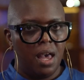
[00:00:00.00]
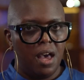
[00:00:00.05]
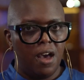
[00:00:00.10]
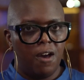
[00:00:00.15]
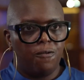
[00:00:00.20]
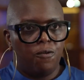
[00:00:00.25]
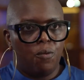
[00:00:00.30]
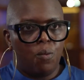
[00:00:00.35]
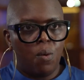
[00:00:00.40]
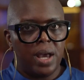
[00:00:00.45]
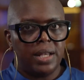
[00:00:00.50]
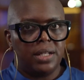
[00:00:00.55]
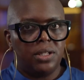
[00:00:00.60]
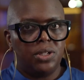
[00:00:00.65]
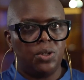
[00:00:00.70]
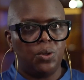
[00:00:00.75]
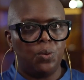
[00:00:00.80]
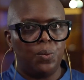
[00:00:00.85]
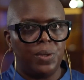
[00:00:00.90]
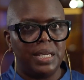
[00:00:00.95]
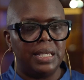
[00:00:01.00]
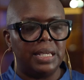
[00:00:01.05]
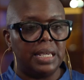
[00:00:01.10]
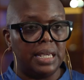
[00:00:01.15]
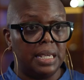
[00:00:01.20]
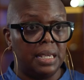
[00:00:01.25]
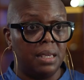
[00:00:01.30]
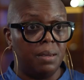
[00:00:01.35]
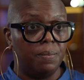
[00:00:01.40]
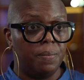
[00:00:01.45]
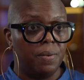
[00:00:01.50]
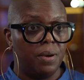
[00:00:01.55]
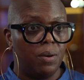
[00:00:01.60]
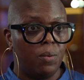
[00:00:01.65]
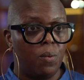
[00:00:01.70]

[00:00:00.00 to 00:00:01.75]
of what do we keep?